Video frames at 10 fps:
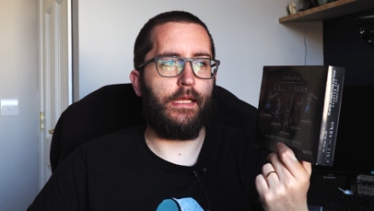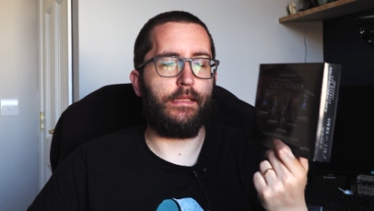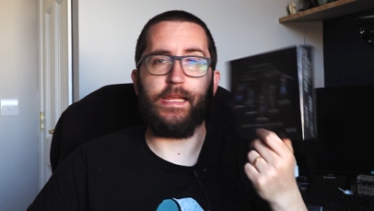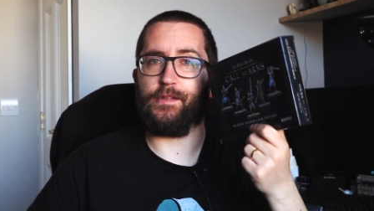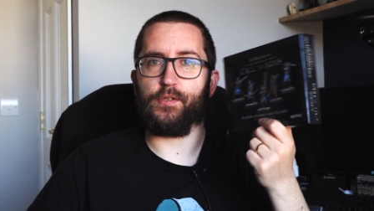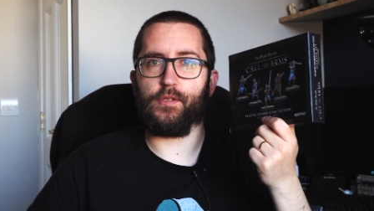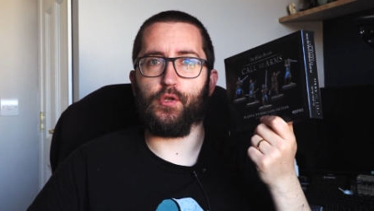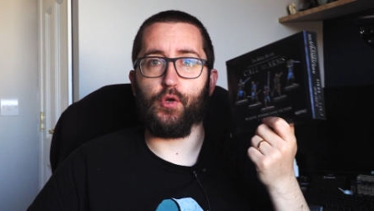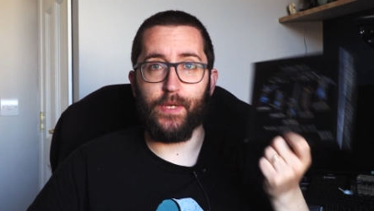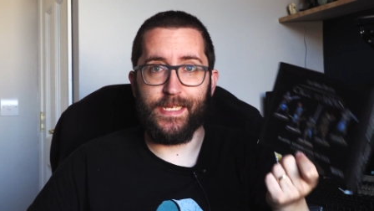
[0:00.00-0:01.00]
They looked
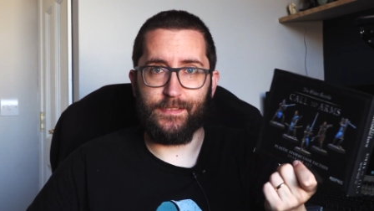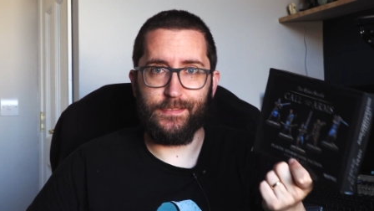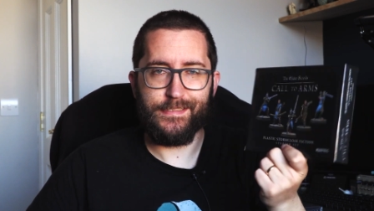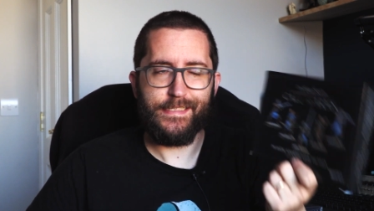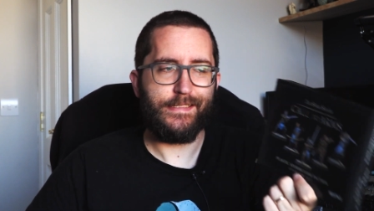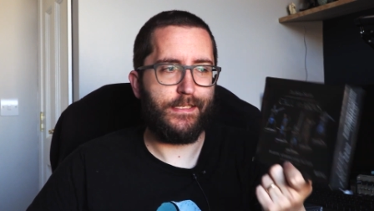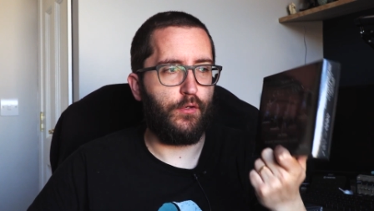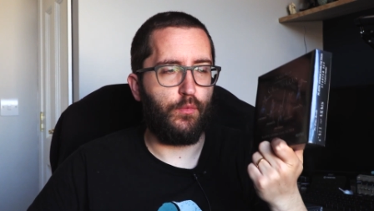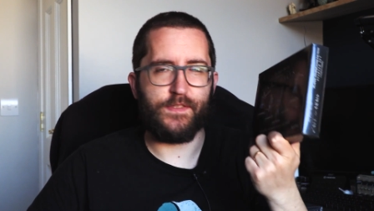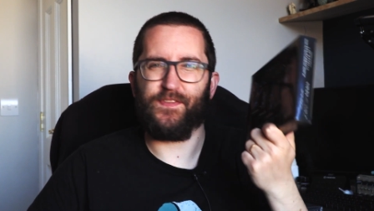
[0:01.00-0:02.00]
great.
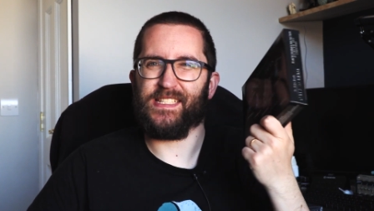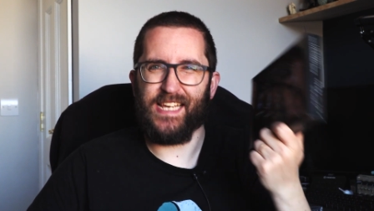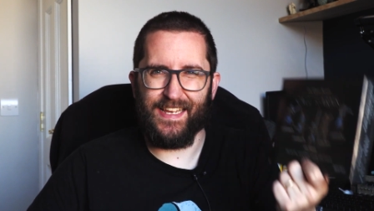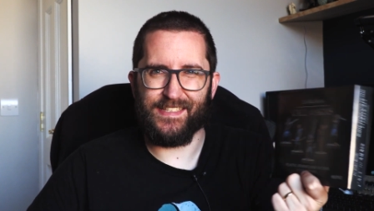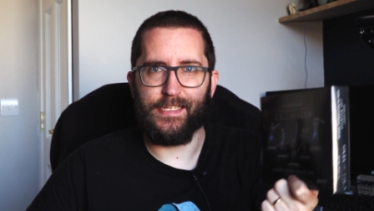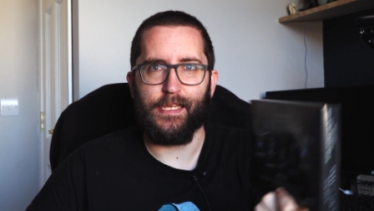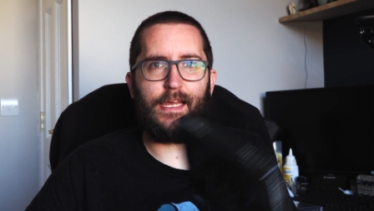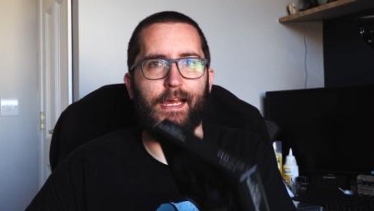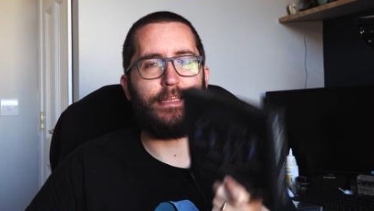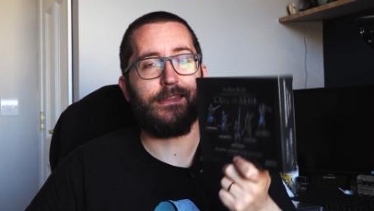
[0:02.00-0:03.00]
Detail was fantastic.
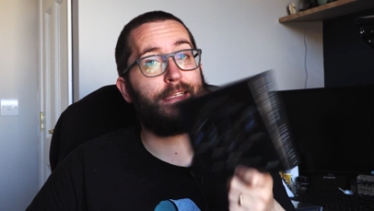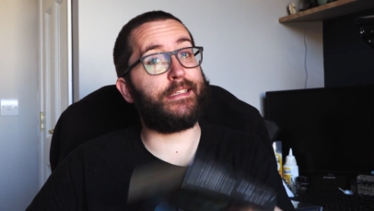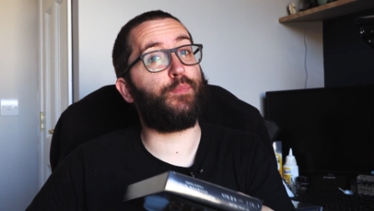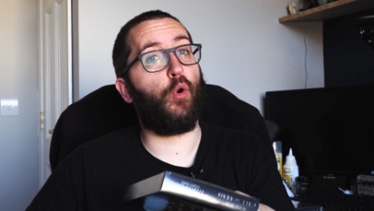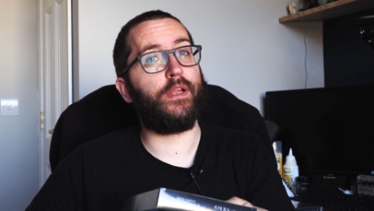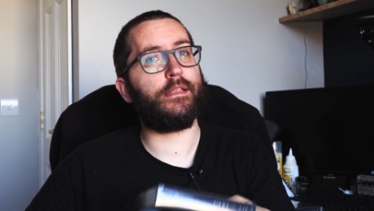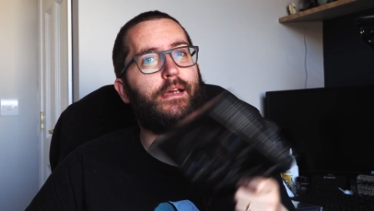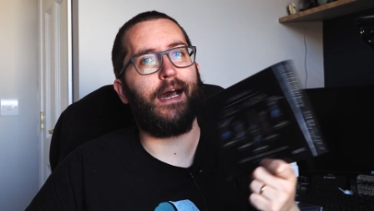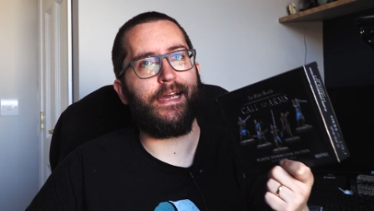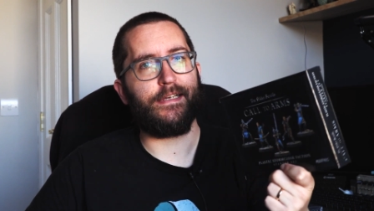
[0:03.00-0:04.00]
At this point,
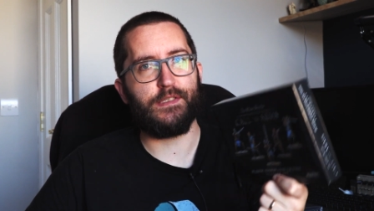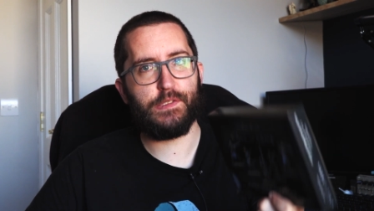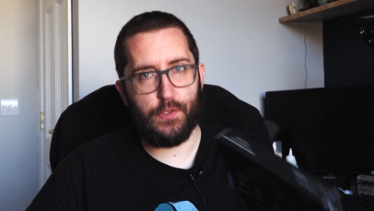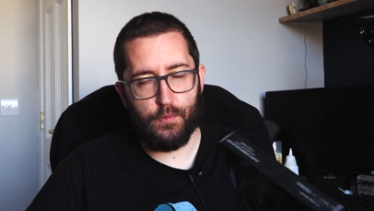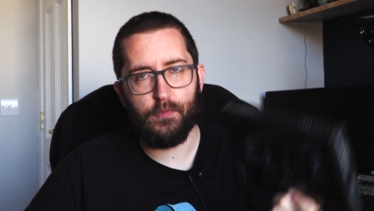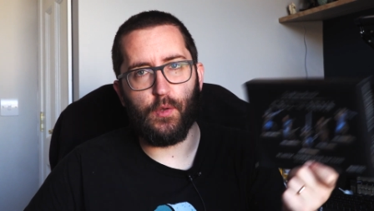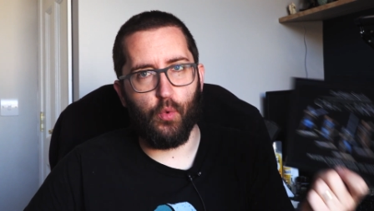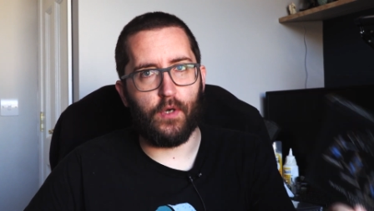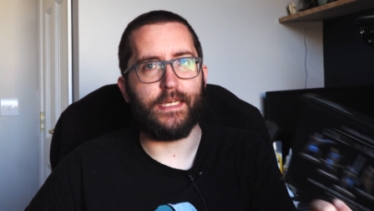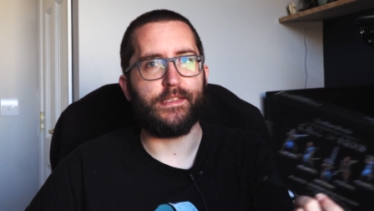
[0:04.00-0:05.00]
I assume
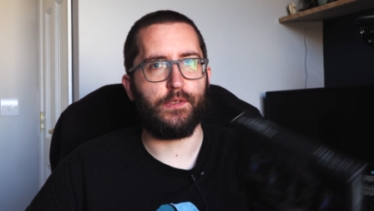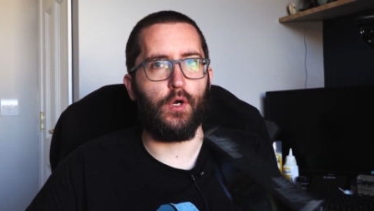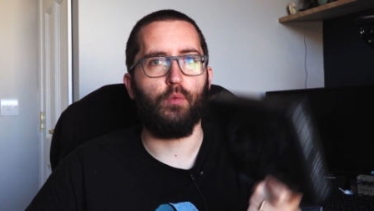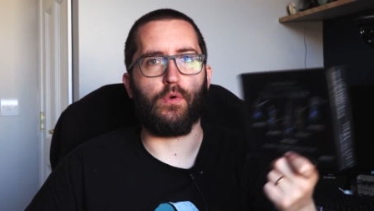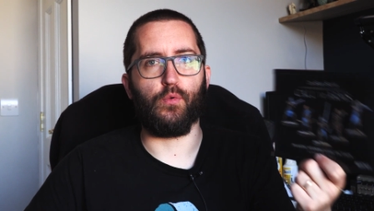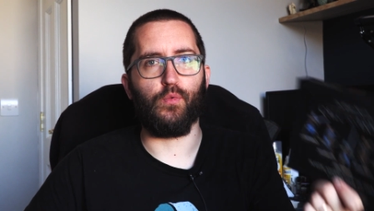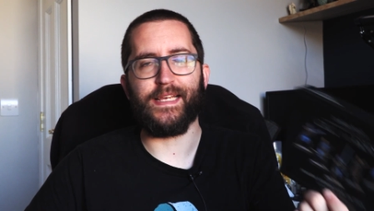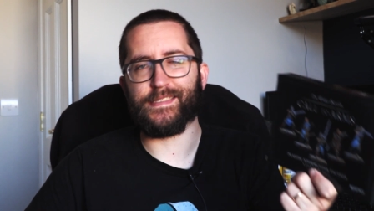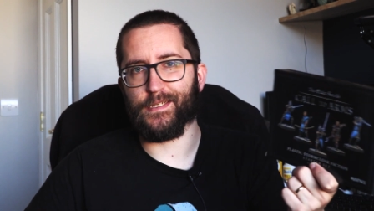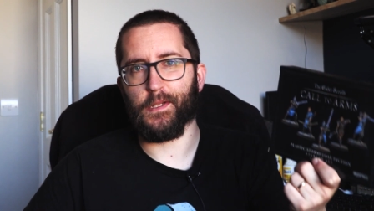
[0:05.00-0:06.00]
that what I saw were
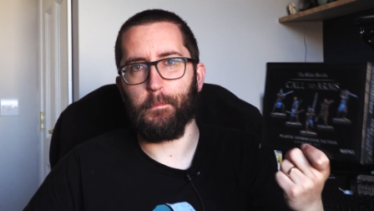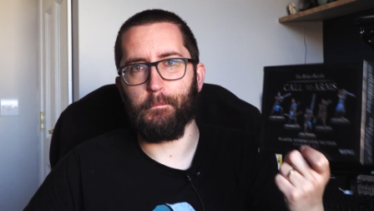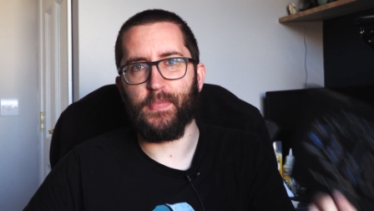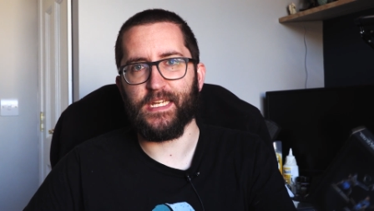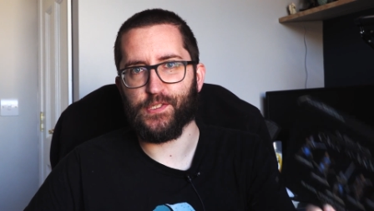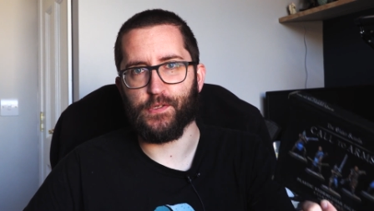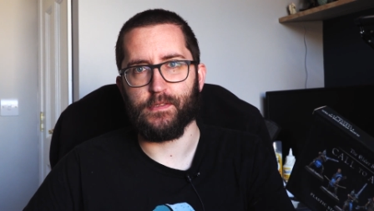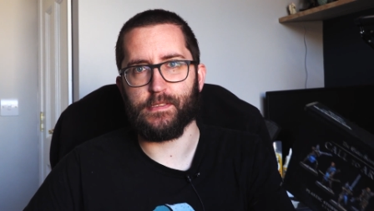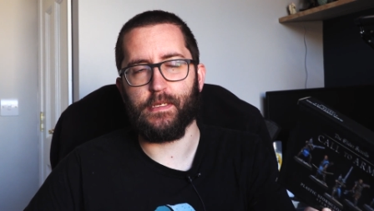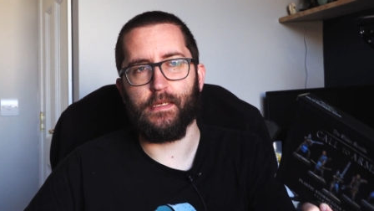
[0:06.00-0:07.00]
resin
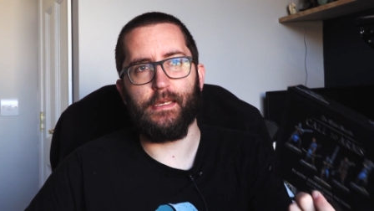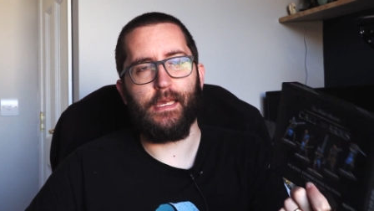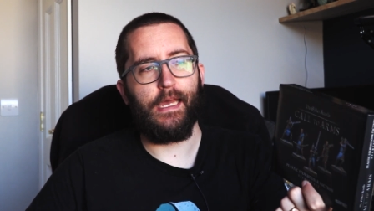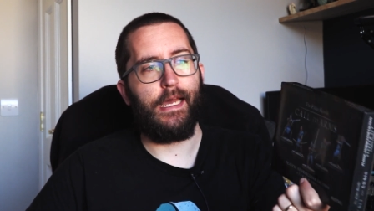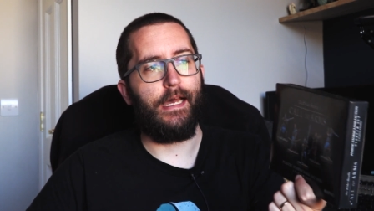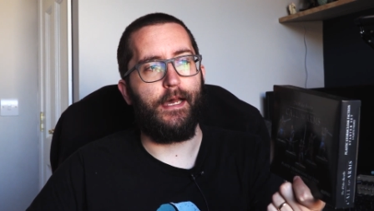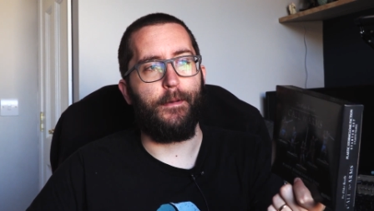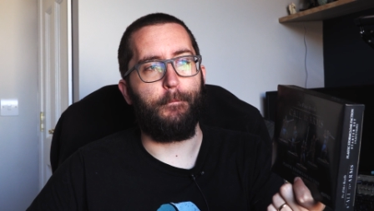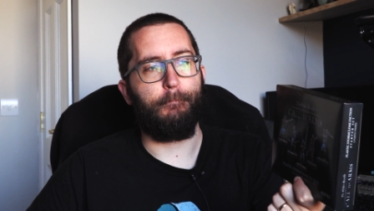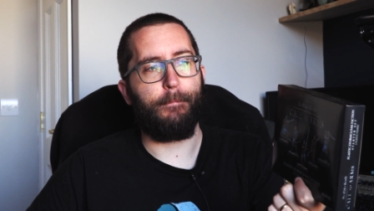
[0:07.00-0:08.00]
miniatures.
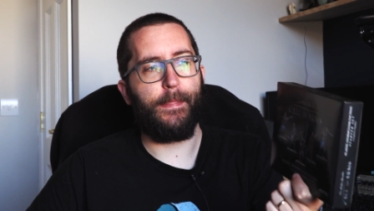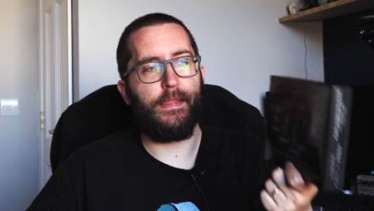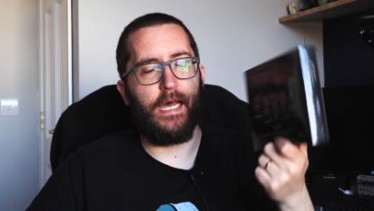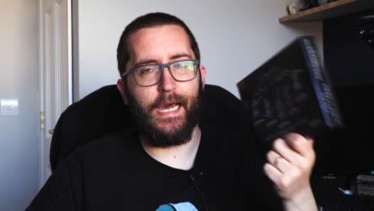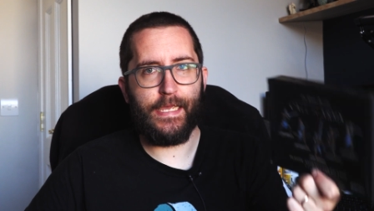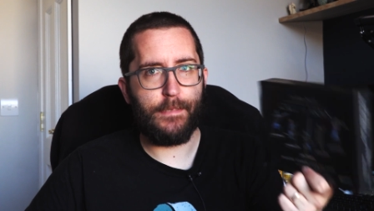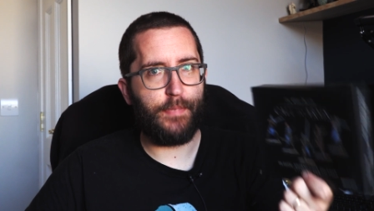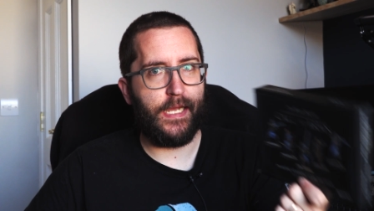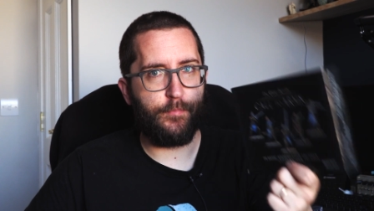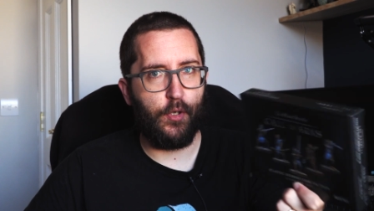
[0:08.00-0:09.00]
The high
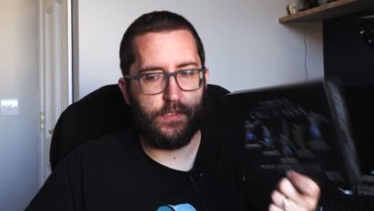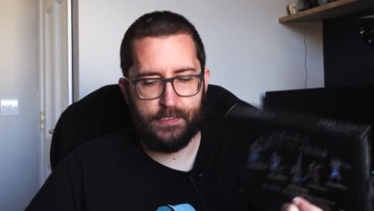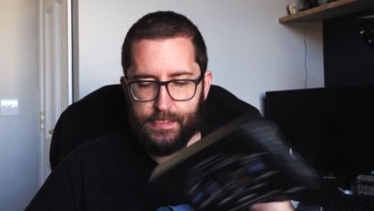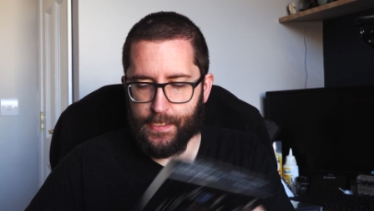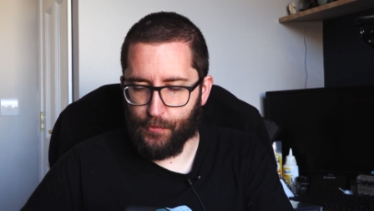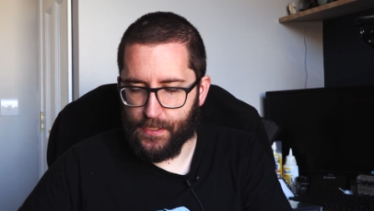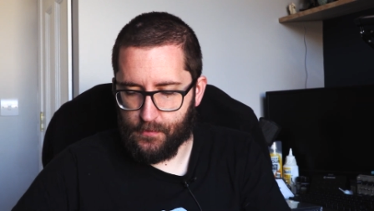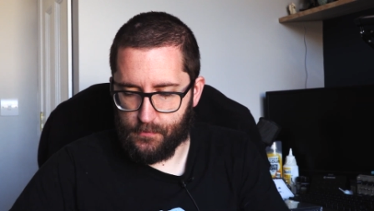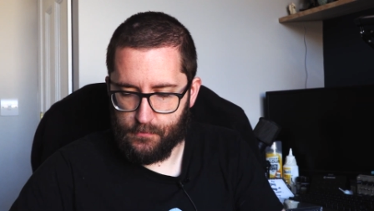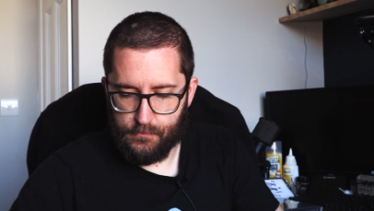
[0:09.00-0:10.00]
impact polystyrene,